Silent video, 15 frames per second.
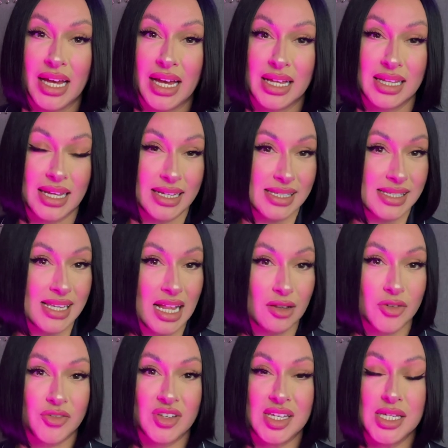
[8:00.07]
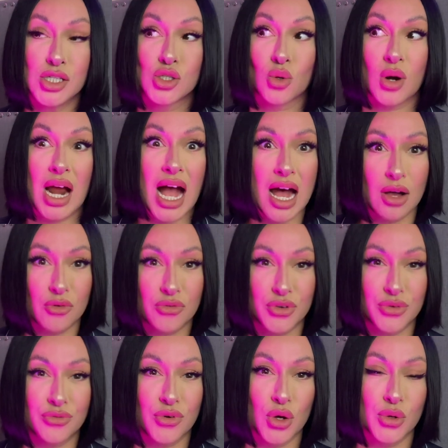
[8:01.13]
like selfies or
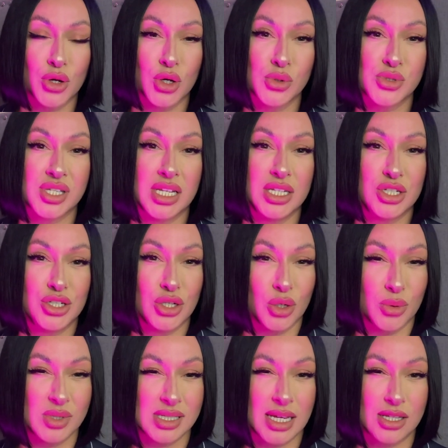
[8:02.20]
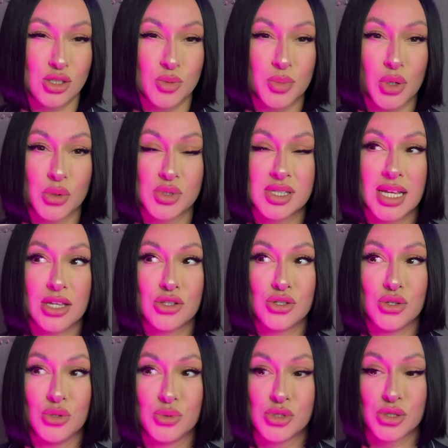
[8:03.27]
outfit photos, and she always liked to post that
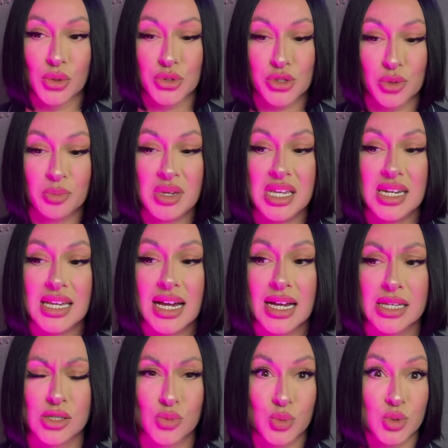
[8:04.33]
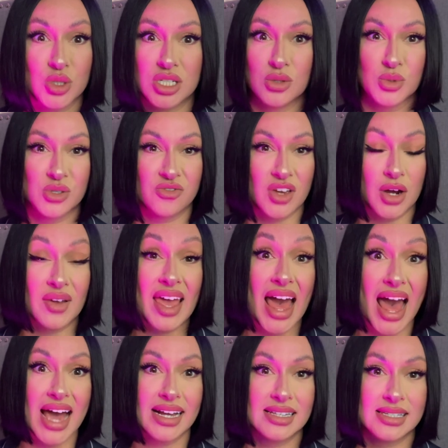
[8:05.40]
to social media. And she was very
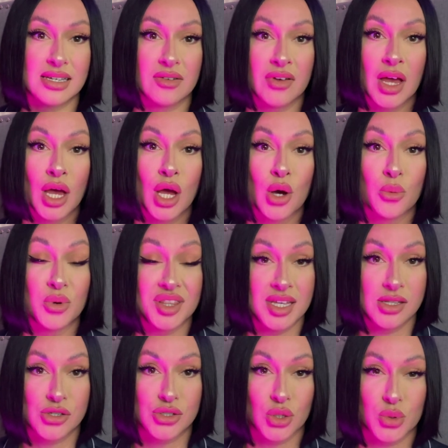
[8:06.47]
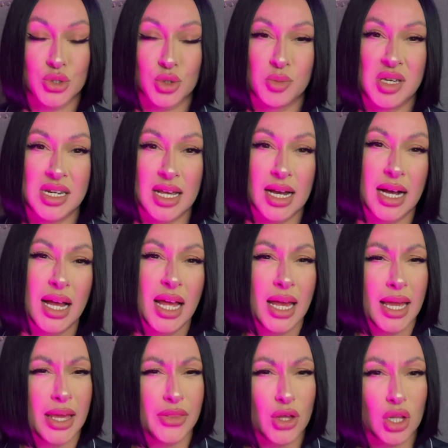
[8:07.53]
active within social media.
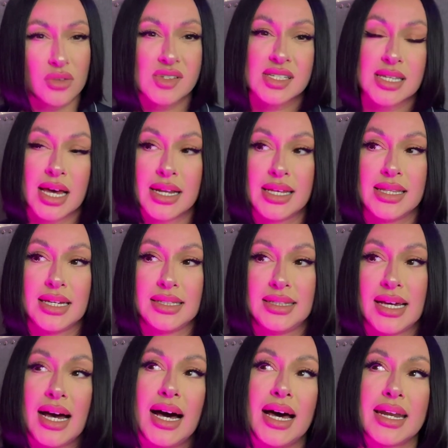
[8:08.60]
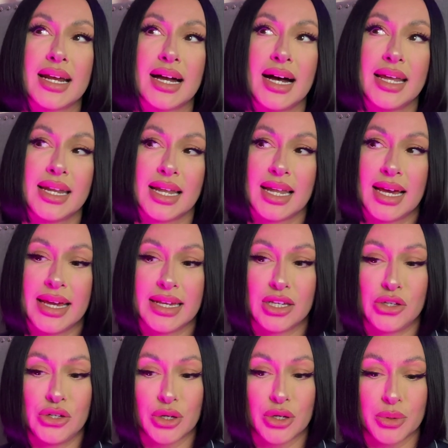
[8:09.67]
And all of a sudden, that kind of like,
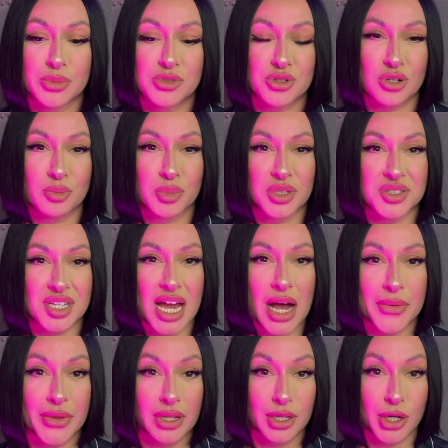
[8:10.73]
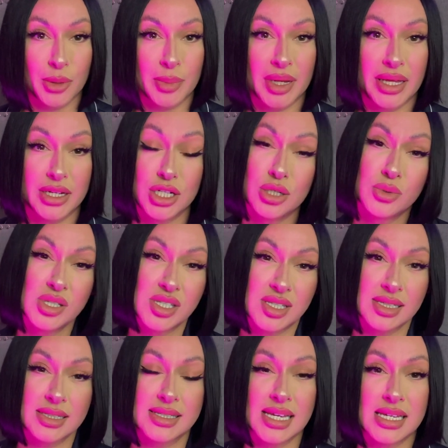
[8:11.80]
tripled down a little bit. She was
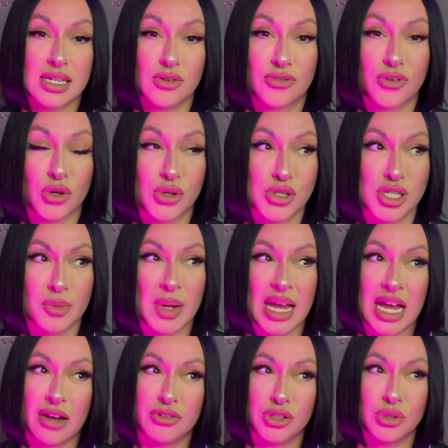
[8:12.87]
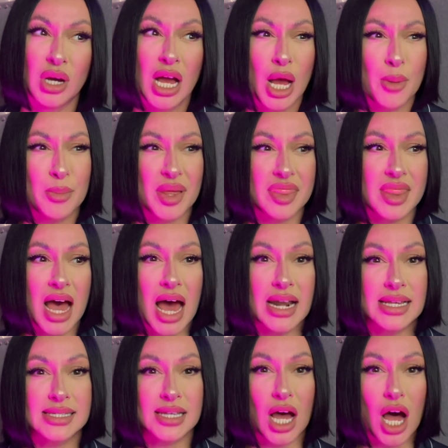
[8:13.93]
still taking photos and what have you, but not
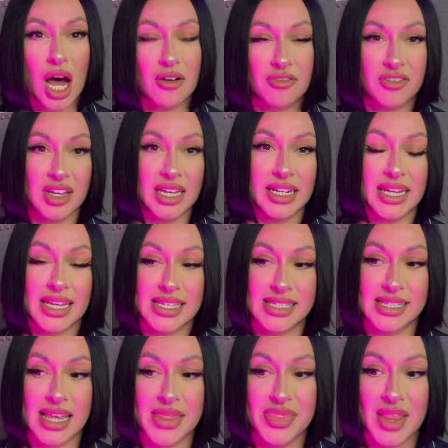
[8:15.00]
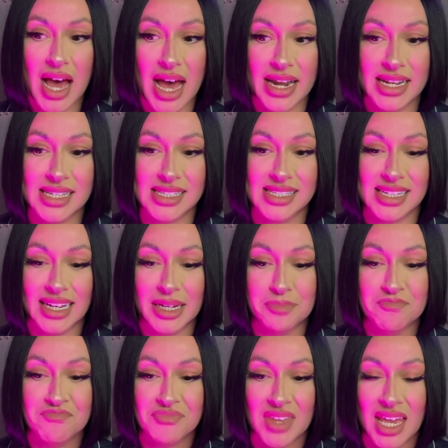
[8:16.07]
as often, not as
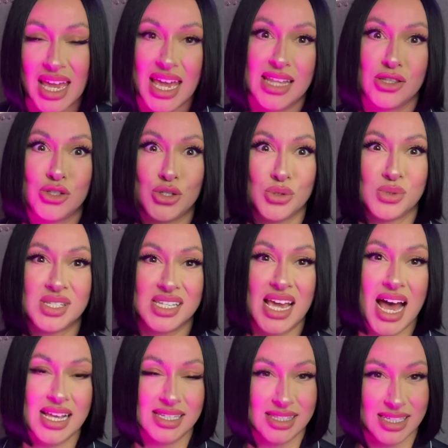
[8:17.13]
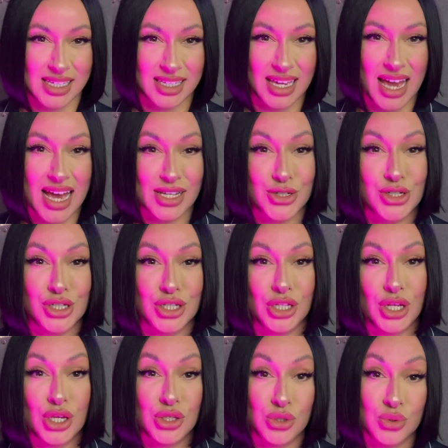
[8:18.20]
enthusiastic as
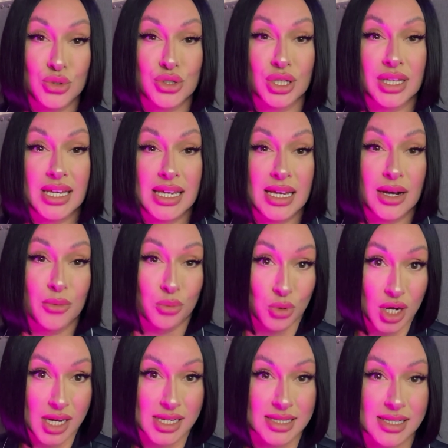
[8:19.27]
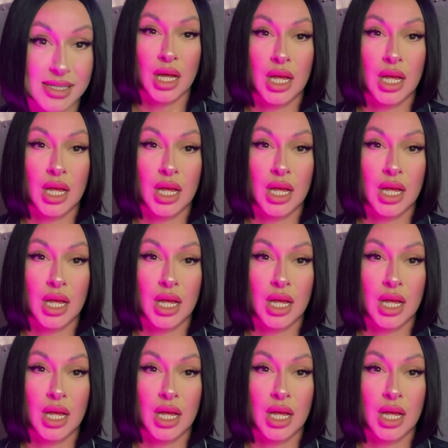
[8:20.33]
she usually was.